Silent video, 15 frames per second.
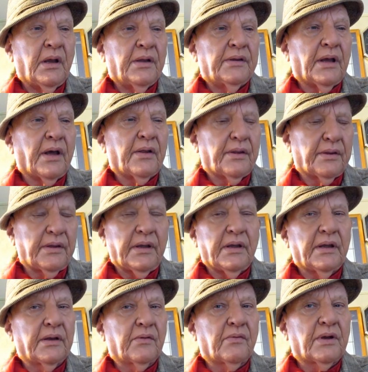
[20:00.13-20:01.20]
Now, the
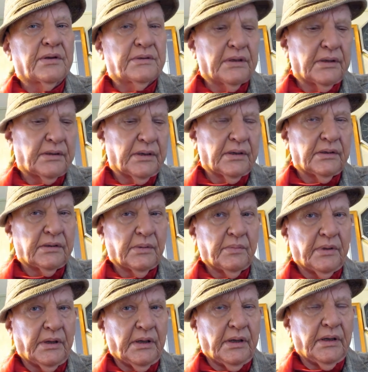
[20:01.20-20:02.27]
interesting thing to
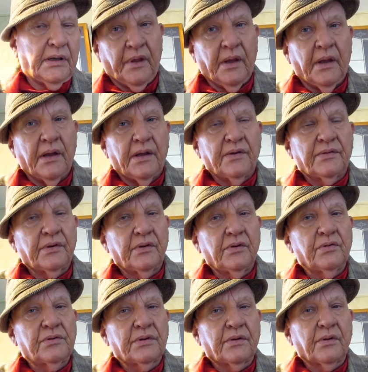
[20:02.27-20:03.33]
me is the
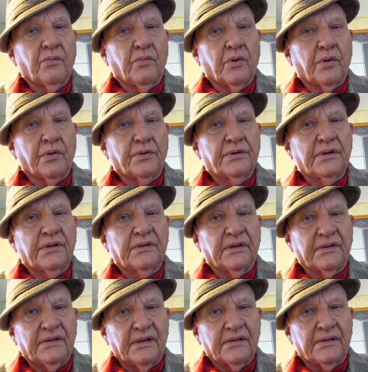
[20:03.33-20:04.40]
use of the words
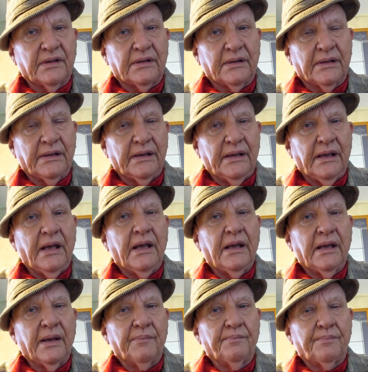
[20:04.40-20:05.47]
statistically
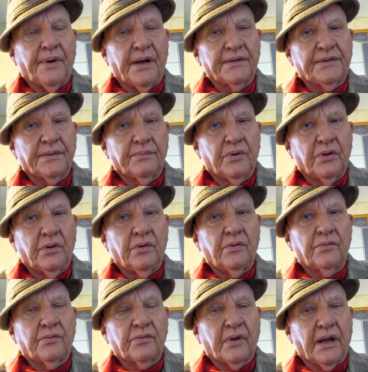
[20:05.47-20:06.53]
impossible
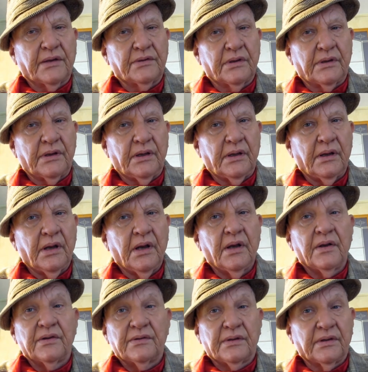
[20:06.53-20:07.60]
tragedy.
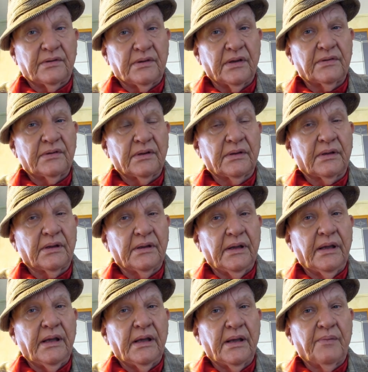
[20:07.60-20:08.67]

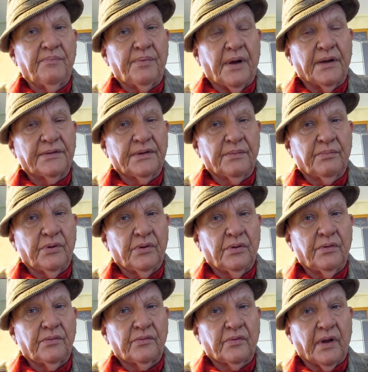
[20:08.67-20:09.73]
statistically
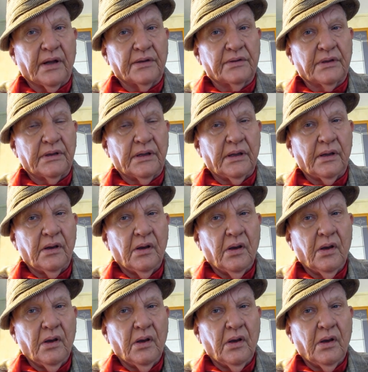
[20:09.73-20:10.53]
impossible tragedy.